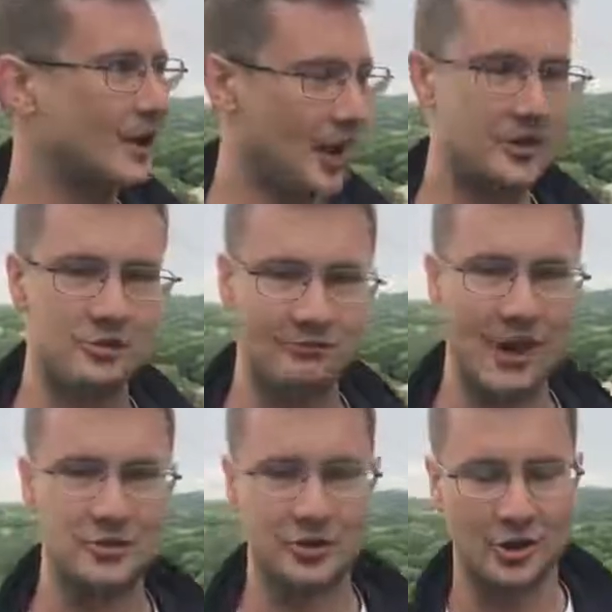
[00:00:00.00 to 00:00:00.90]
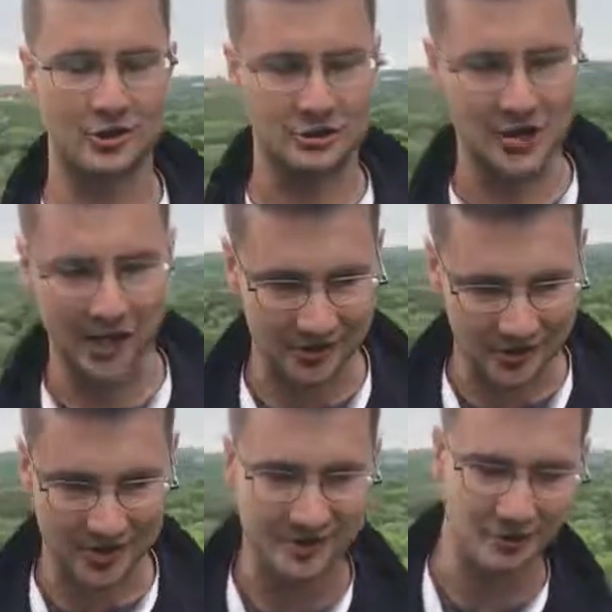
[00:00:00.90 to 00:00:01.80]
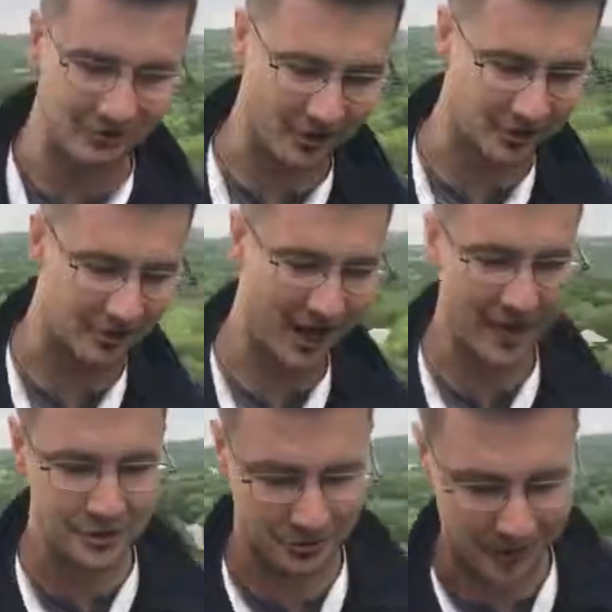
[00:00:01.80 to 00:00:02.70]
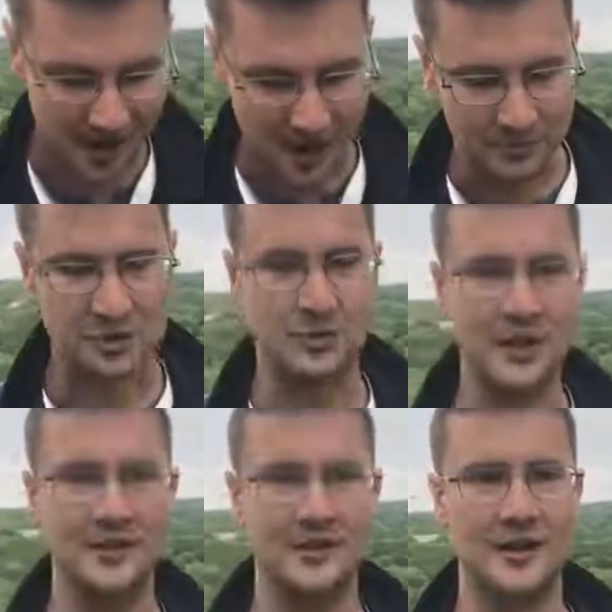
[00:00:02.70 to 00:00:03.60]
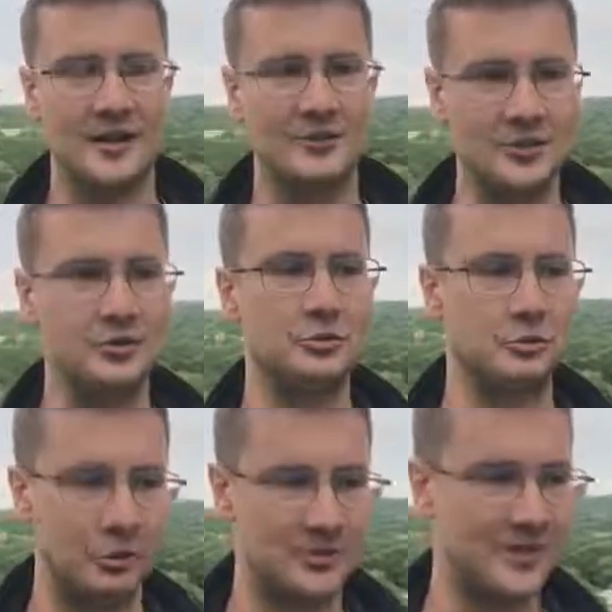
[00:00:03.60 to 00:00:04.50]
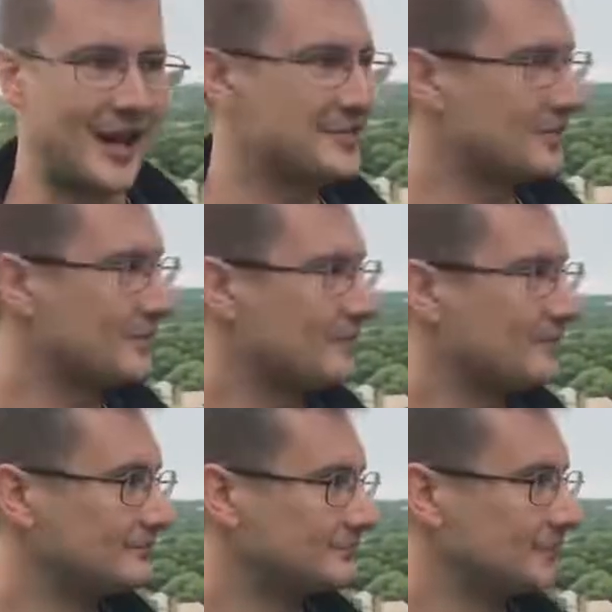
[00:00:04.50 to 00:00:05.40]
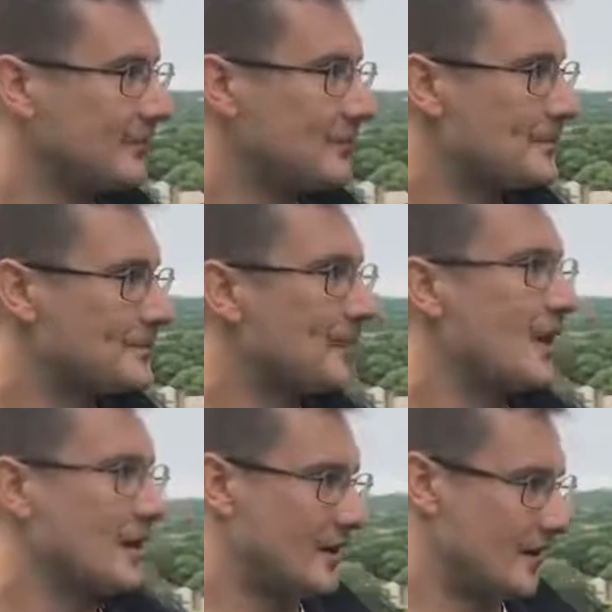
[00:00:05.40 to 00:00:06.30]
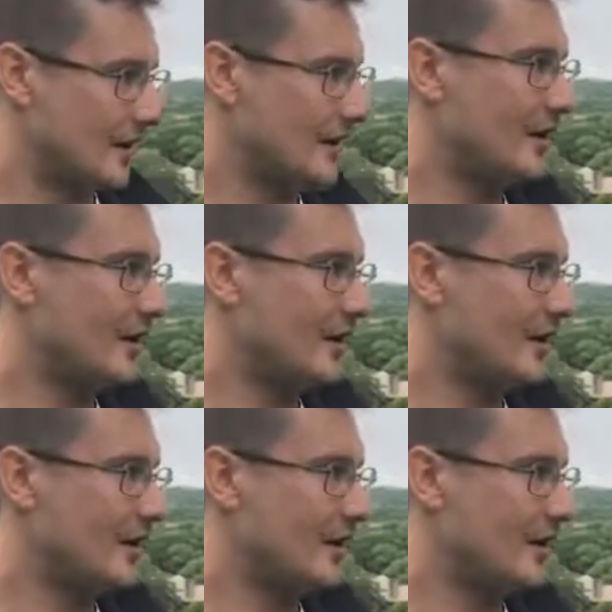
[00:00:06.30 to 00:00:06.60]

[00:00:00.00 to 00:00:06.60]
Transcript: okay, you foster jealousy and you foster hatred between these two groups, and that's how leftists controlling blacks are.